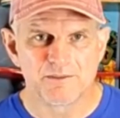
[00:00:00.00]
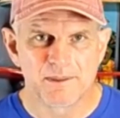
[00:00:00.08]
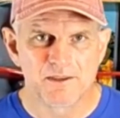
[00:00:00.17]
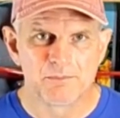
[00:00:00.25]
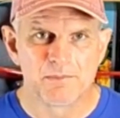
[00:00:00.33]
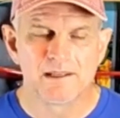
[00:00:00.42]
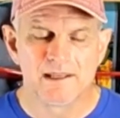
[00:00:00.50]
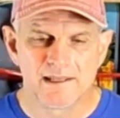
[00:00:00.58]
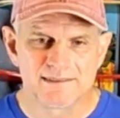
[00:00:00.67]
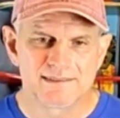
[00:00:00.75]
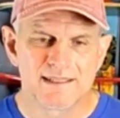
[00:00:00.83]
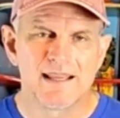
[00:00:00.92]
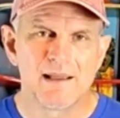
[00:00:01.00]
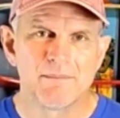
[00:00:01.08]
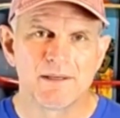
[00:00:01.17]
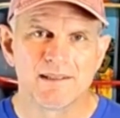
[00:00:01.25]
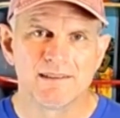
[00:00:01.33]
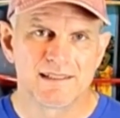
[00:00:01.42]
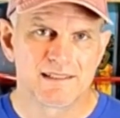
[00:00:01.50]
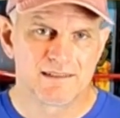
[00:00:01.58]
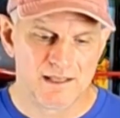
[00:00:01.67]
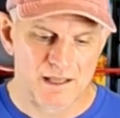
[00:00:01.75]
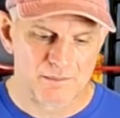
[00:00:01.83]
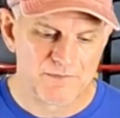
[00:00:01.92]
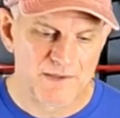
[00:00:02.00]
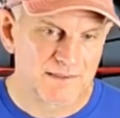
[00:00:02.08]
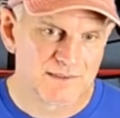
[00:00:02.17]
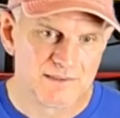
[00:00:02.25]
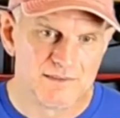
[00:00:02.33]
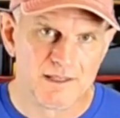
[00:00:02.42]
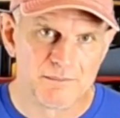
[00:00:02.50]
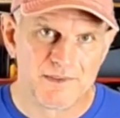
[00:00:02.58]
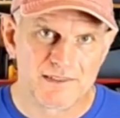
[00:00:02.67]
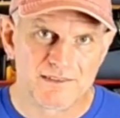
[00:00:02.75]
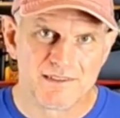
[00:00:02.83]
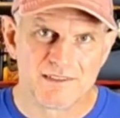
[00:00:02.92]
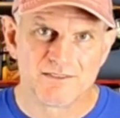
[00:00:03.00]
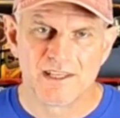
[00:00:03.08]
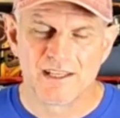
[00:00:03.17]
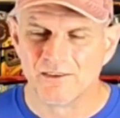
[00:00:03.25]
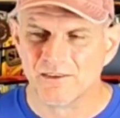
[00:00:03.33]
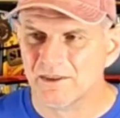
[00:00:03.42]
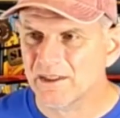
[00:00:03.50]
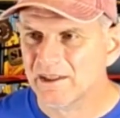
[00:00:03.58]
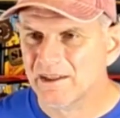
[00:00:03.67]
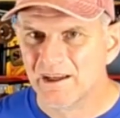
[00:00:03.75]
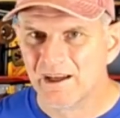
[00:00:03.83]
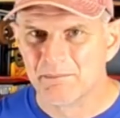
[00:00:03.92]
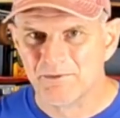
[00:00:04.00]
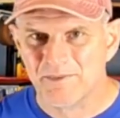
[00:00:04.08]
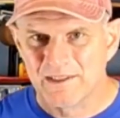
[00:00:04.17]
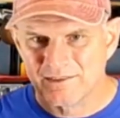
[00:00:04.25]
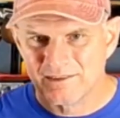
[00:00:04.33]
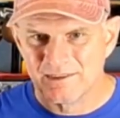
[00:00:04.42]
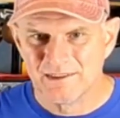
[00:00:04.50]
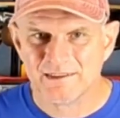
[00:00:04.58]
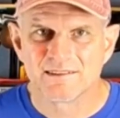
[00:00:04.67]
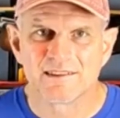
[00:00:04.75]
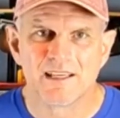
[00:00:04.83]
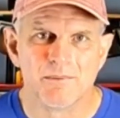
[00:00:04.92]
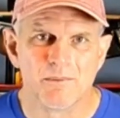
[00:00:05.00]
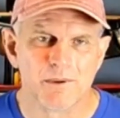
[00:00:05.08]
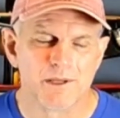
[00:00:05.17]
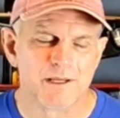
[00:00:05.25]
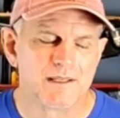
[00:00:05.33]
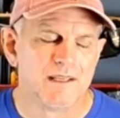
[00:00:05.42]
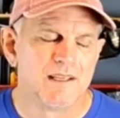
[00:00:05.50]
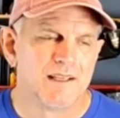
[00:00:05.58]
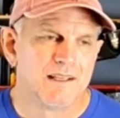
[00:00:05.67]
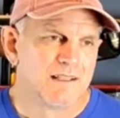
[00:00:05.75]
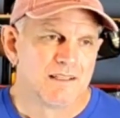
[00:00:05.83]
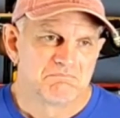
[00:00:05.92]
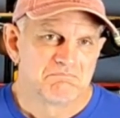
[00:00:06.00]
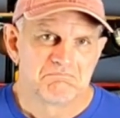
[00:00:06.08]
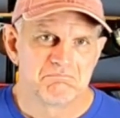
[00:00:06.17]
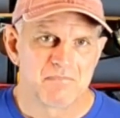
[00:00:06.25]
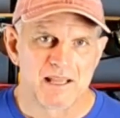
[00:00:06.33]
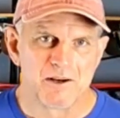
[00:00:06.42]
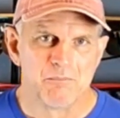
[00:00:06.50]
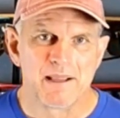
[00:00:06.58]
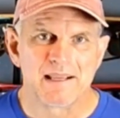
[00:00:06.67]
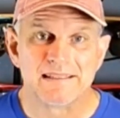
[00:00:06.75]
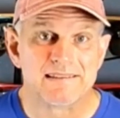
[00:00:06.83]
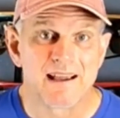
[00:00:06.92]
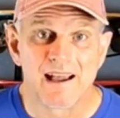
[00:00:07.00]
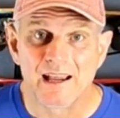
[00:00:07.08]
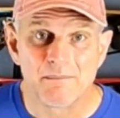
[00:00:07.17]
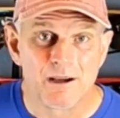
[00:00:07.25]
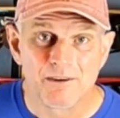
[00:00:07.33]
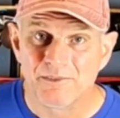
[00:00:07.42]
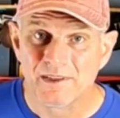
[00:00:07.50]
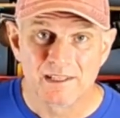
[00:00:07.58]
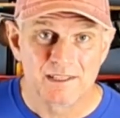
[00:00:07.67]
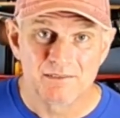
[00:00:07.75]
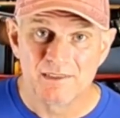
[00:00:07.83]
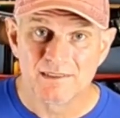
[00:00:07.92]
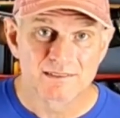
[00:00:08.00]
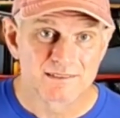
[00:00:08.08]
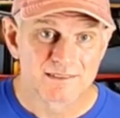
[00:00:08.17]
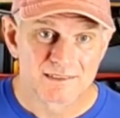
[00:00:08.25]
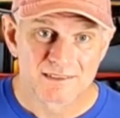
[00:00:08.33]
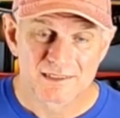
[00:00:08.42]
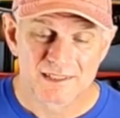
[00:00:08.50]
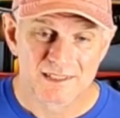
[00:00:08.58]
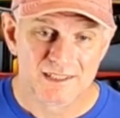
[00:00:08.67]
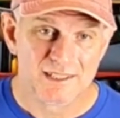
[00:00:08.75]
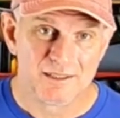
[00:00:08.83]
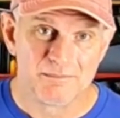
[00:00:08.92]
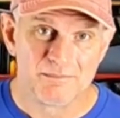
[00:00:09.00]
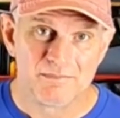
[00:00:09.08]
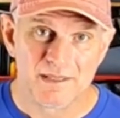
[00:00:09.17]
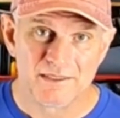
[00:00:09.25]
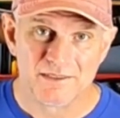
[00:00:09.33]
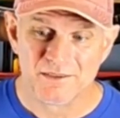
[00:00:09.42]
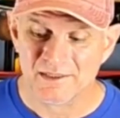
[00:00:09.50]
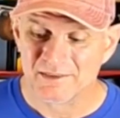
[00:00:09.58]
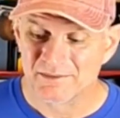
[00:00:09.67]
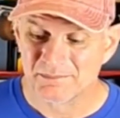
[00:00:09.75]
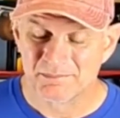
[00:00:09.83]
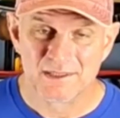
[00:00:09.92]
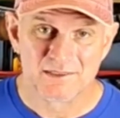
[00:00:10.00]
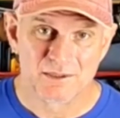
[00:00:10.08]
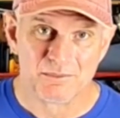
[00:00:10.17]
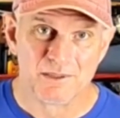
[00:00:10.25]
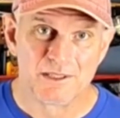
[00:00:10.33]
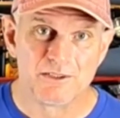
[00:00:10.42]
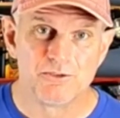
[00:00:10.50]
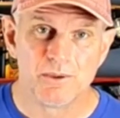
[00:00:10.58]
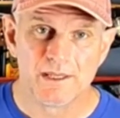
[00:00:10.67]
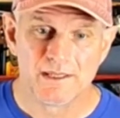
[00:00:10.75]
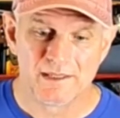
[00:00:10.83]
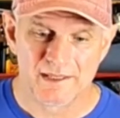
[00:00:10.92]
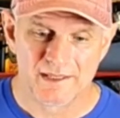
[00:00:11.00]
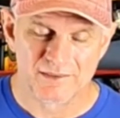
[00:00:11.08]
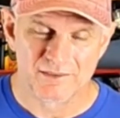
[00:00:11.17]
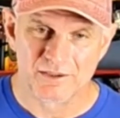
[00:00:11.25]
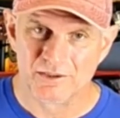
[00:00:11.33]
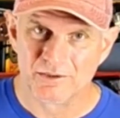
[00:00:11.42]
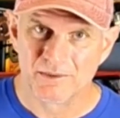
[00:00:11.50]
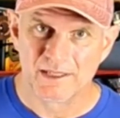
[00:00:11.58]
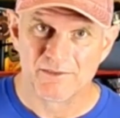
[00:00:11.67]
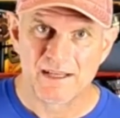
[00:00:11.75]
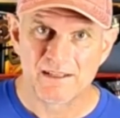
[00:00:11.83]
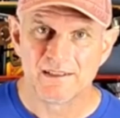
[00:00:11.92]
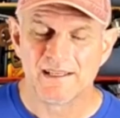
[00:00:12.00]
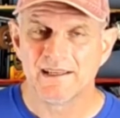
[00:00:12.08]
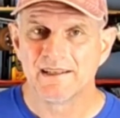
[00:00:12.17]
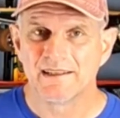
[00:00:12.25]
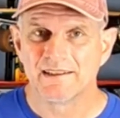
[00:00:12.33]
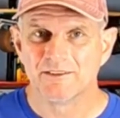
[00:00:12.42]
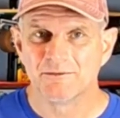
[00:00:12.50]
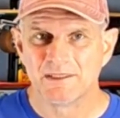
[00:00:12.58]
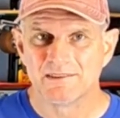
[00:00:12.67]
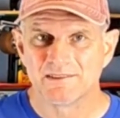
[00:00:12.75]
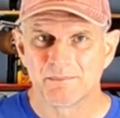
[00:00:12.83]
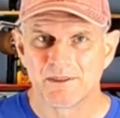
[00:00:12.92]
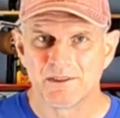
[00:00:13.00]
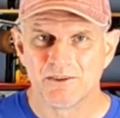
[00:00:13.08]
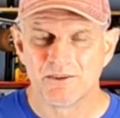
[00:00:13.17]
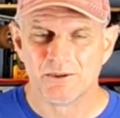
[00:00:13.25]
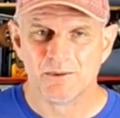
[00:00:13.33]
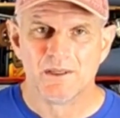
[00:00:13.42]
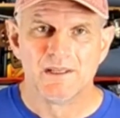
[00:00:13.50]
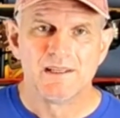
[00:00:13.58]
spent all this money. I say that because like I'm invested. I'm invested in this channel. I'm invested in skateboarding. I don't make a dime off any of this. I do this because I really enjoy it, and it's a good creative outlet, and it gives me something to do